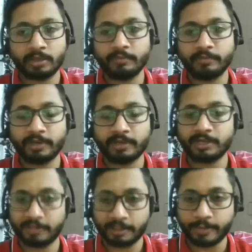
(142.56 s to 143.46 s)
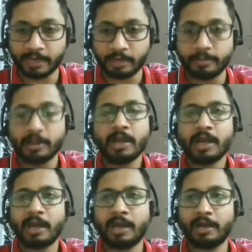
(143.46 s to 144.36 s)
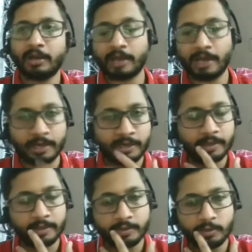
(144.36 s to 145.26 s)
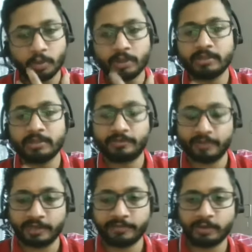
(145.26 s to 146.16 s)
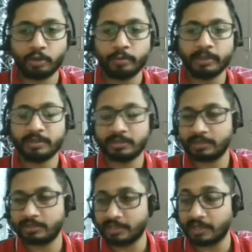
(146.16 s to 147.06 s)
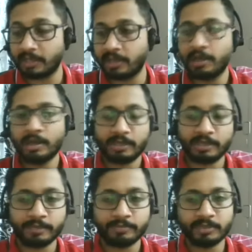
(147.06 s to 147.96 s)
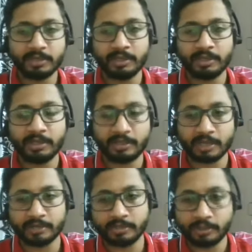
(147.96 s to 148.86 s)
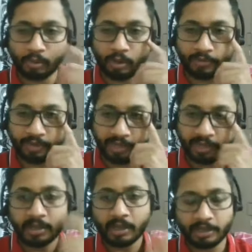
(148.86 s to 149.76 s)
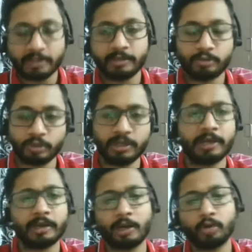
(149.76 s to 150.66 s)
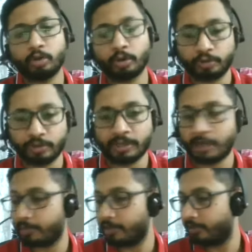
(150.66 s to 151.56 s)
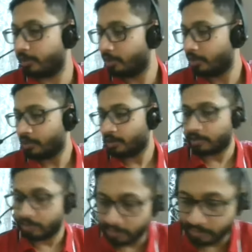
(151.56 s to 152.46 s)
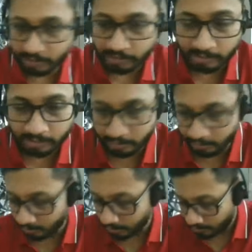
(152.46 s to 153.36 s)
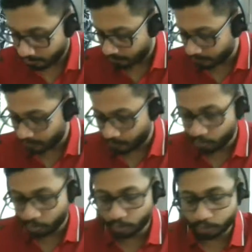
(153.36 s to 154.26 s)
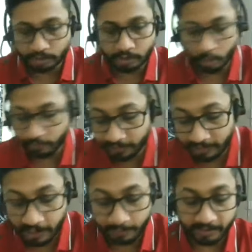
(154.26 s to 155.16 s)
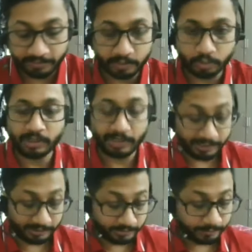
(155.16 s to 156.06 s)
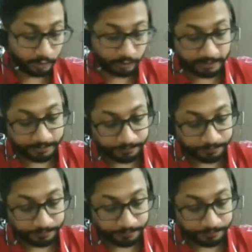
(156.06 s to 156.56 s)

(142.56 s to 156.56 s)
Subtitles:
Veritas NetBackup, and in storage, different domains such as Dell, EMC, Hitachi, Huawei, other storage and cloud solutions. I am giving the cloud solution offering I am giving to the client. Okay.